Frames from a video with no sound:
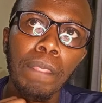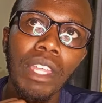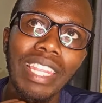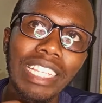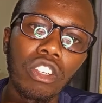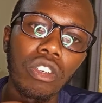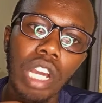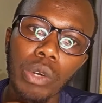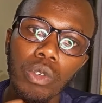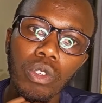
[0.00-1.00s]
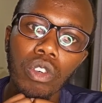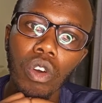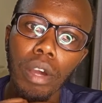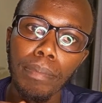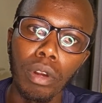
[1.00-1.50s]
That's not how you
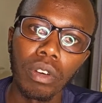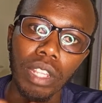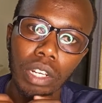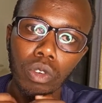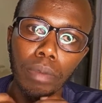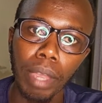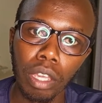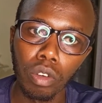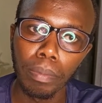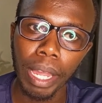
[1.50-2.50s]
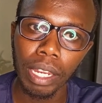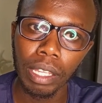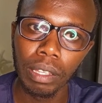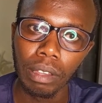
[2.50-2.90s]
grow a blog that will make you money.